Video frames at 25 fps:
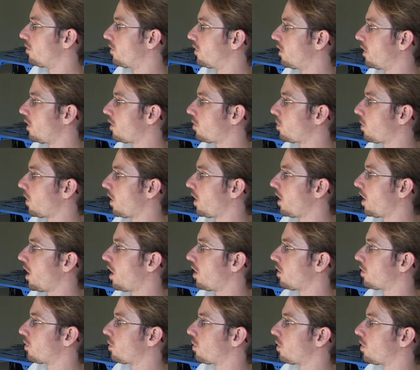Display
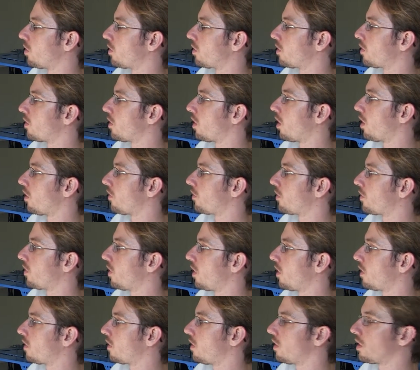output of
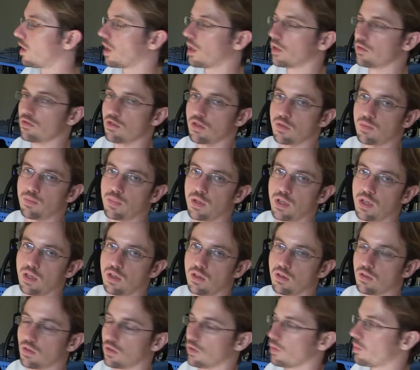
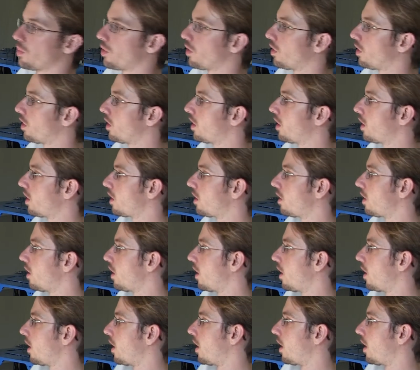1600p supported.